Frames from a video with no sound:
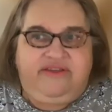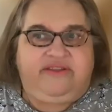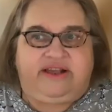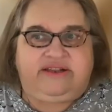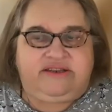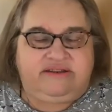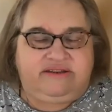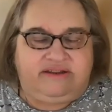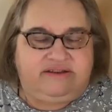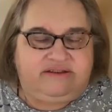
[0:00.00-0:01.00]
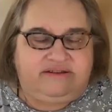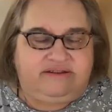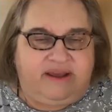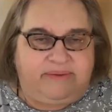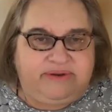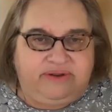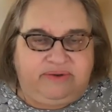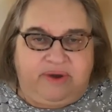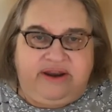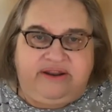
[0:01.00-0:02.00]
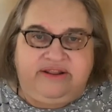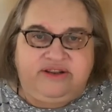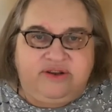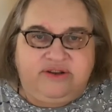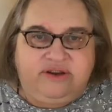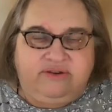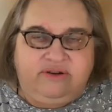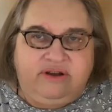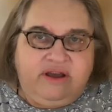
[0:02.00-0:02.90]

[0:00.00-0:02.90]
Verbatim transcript: i think that's that's absolutely right and there's also